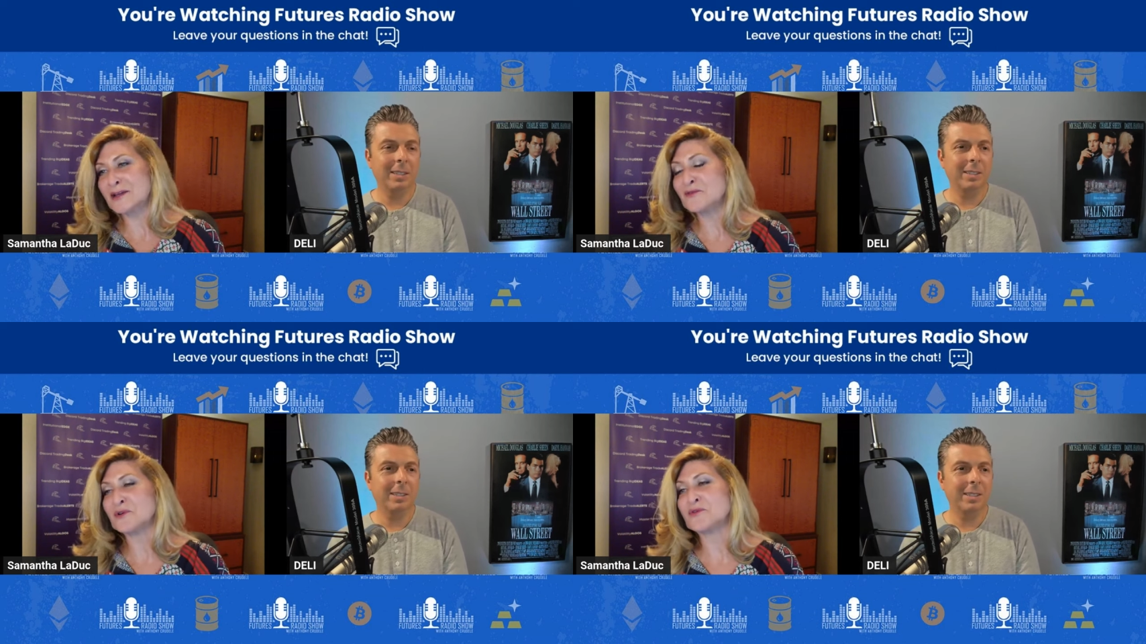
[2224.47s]

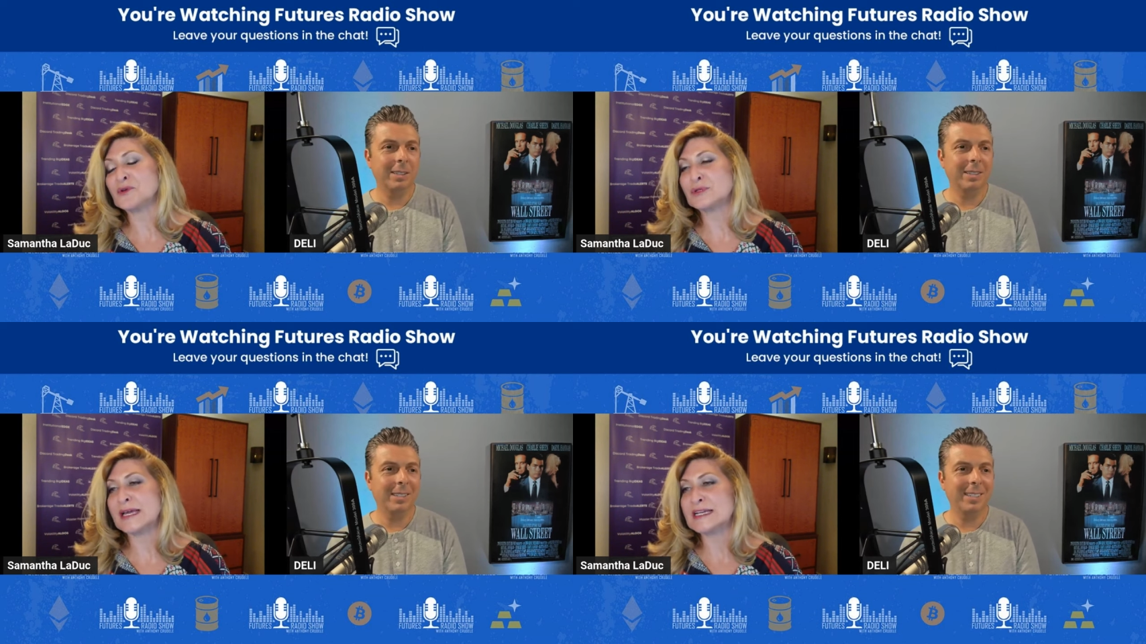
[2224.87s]
Speaker 1: and for a
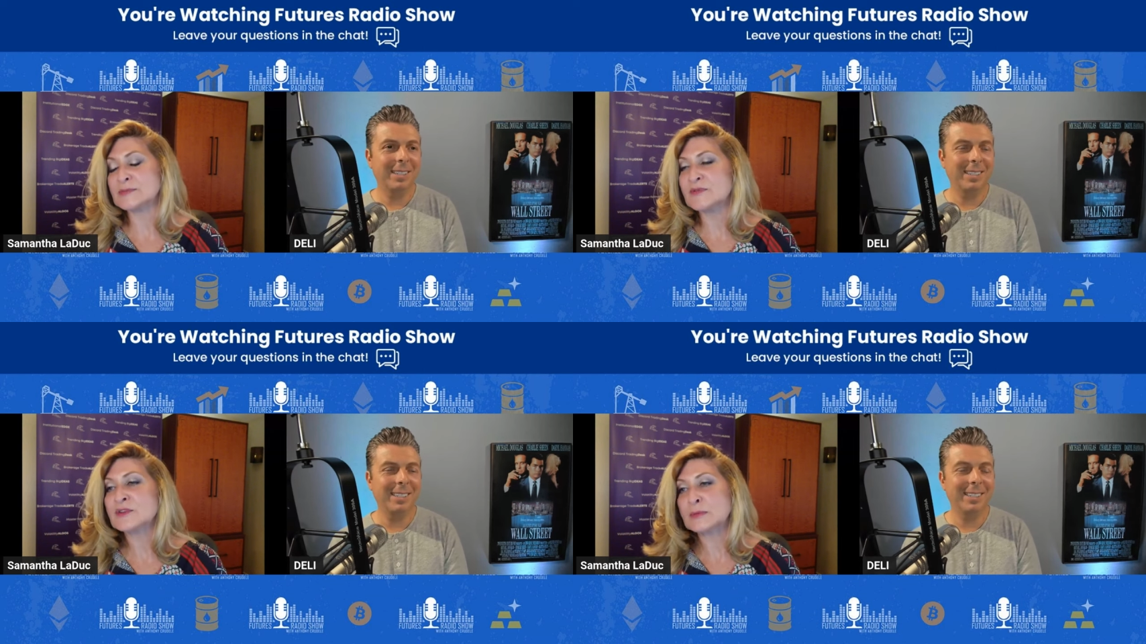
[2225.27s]
few days.
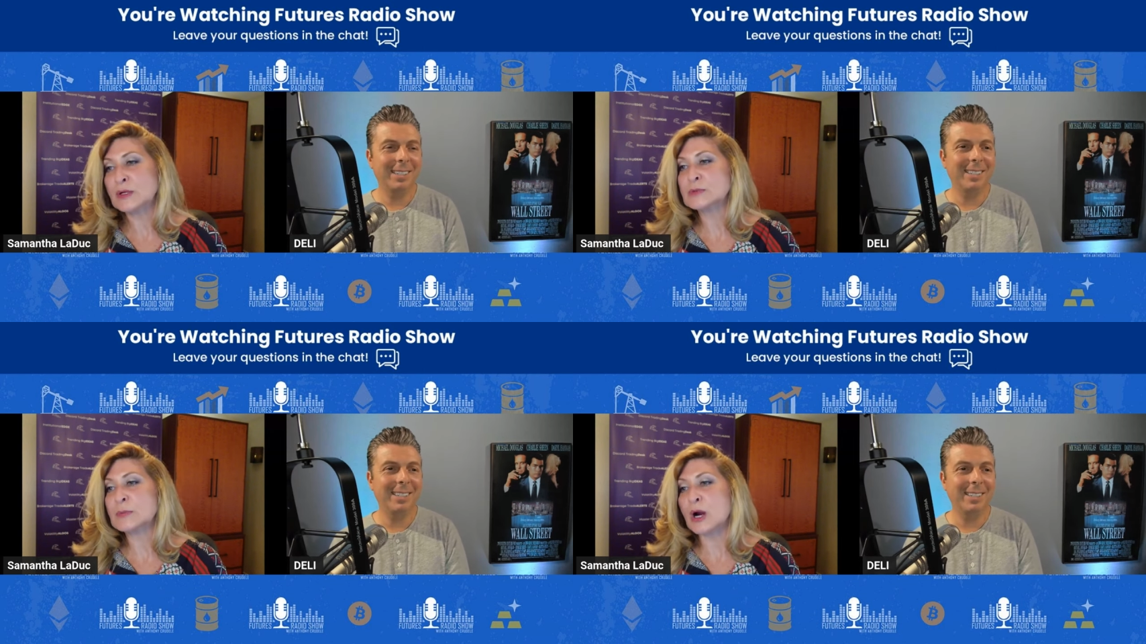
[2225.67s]
But for the
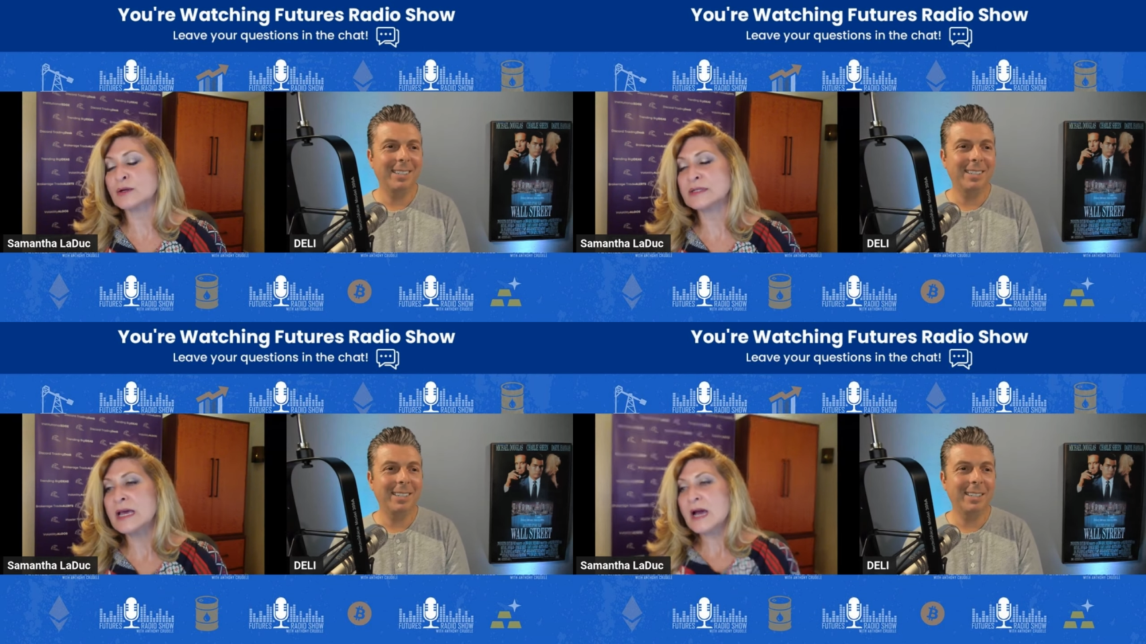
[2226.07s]
most
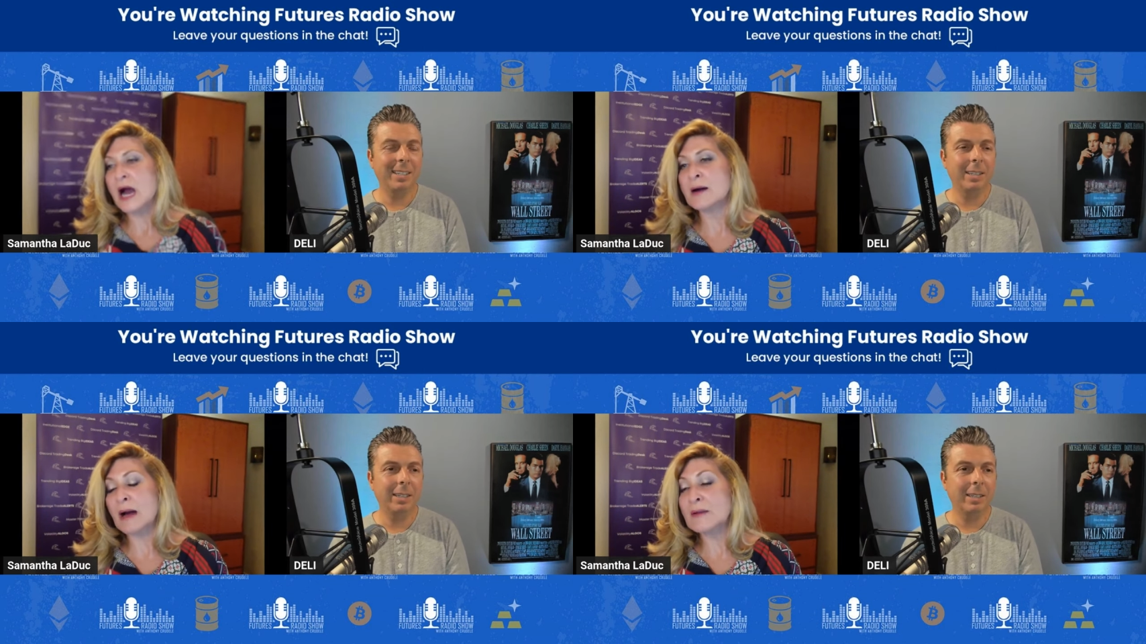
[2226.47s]
part,
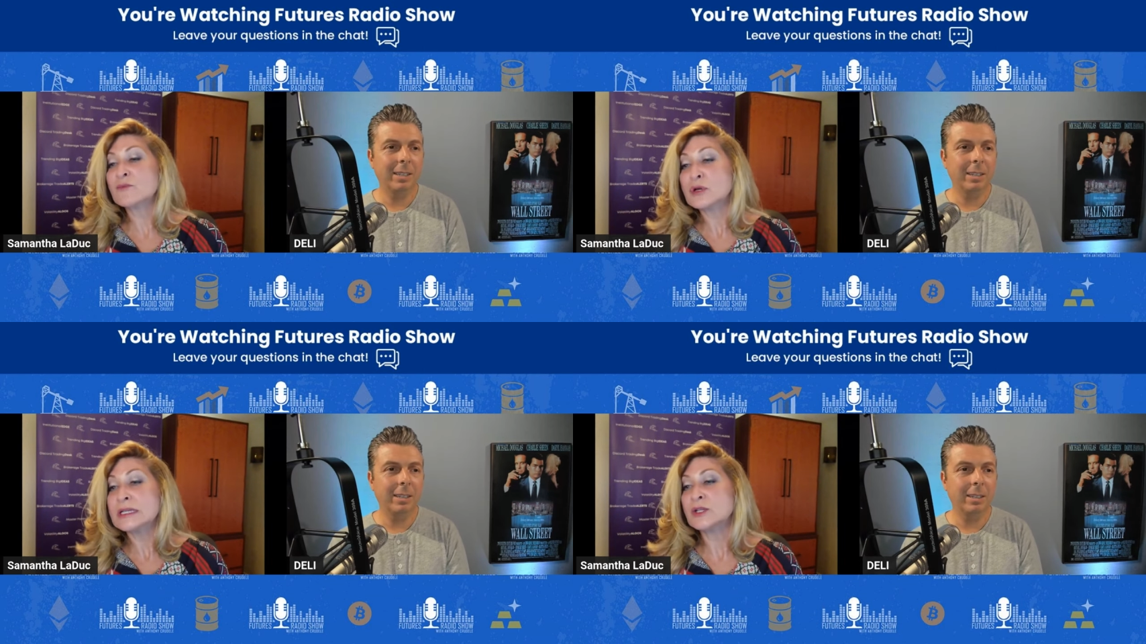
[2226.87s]
um, I'm
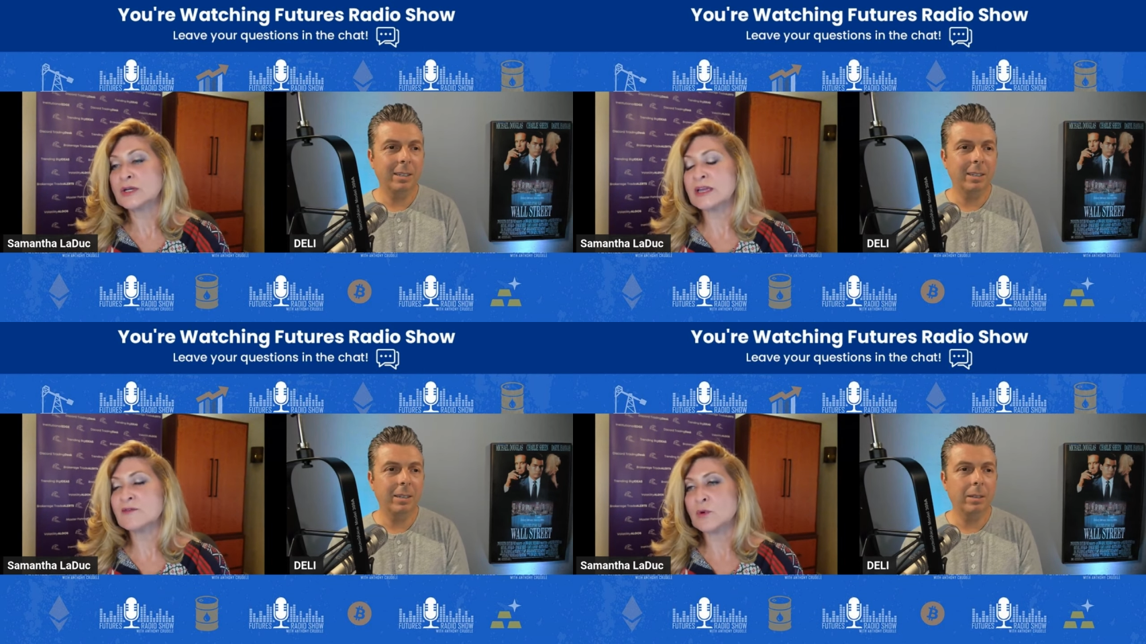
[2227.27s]
really
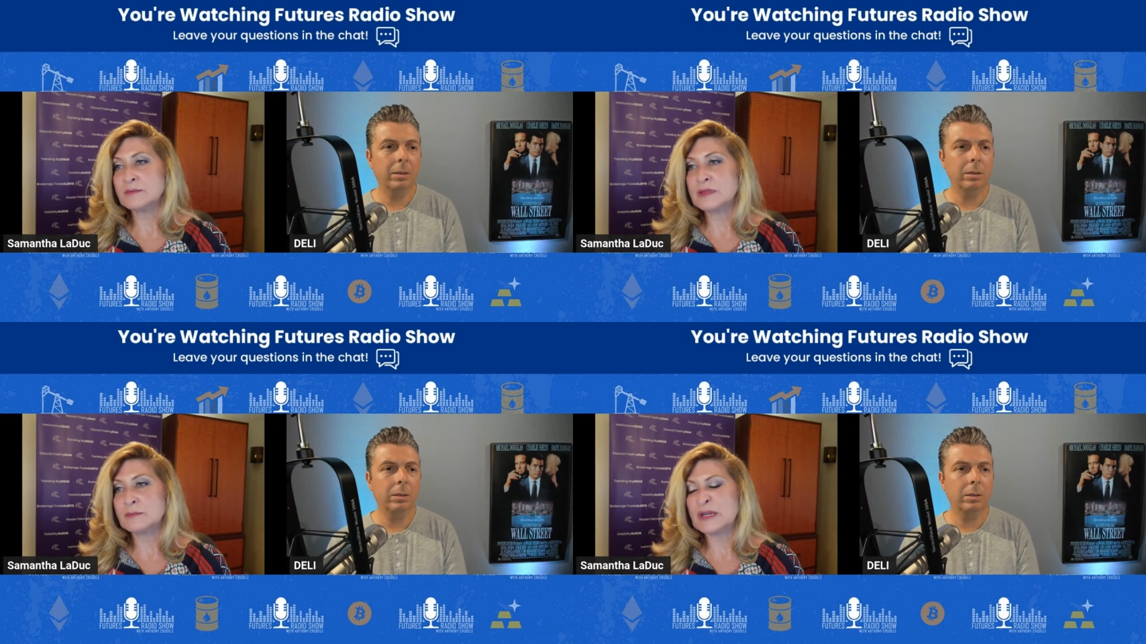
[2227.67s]
looking for
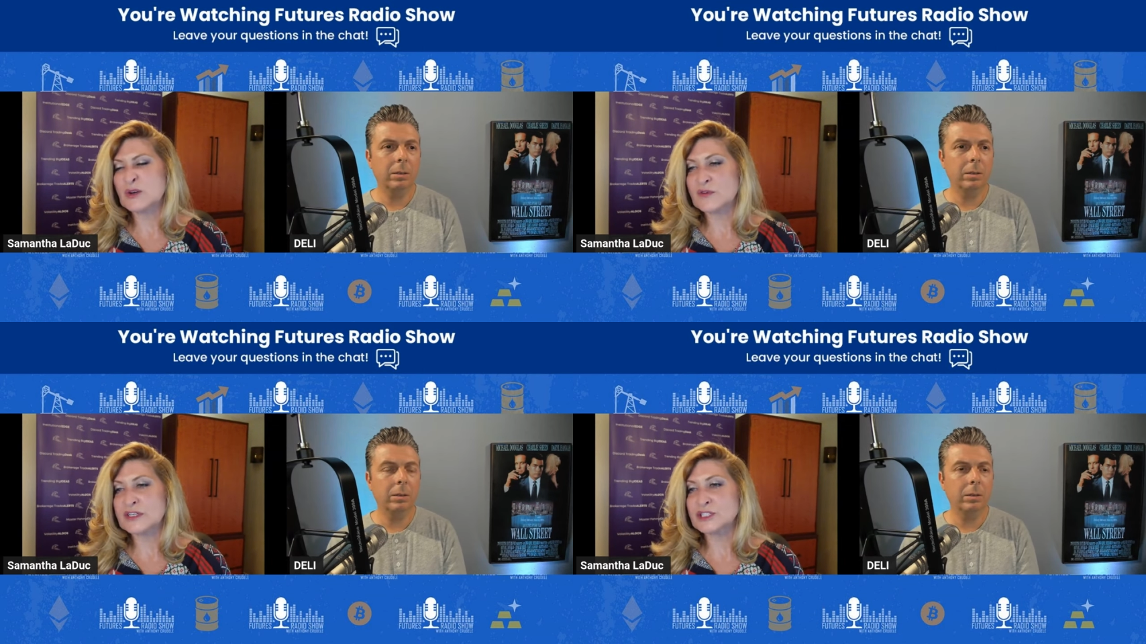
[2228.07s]
the bigger
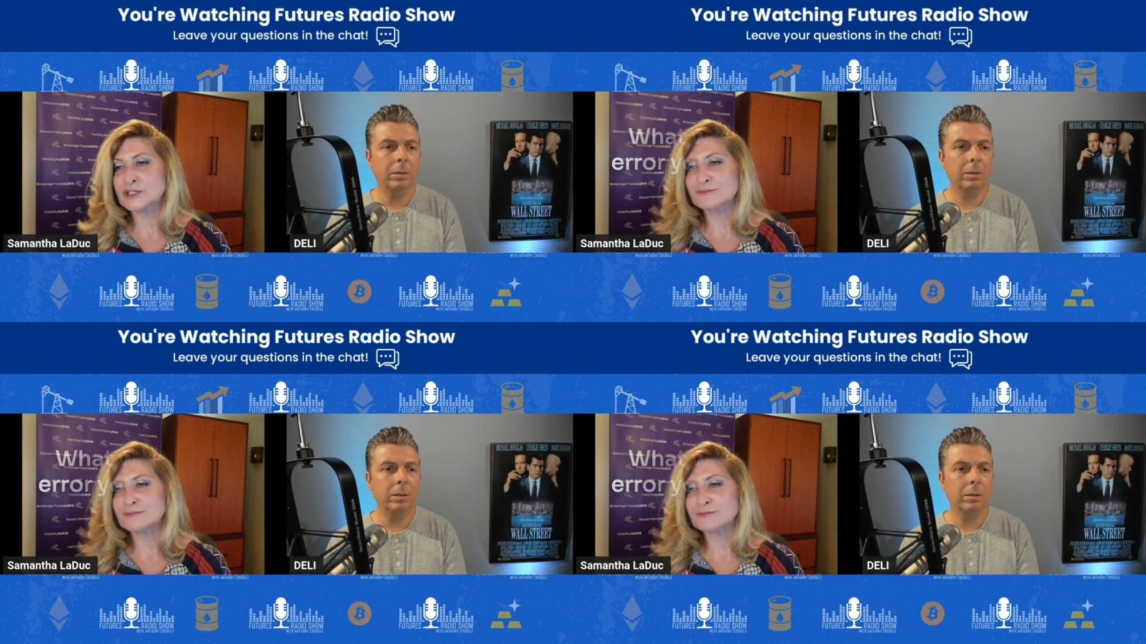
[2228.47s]
fish.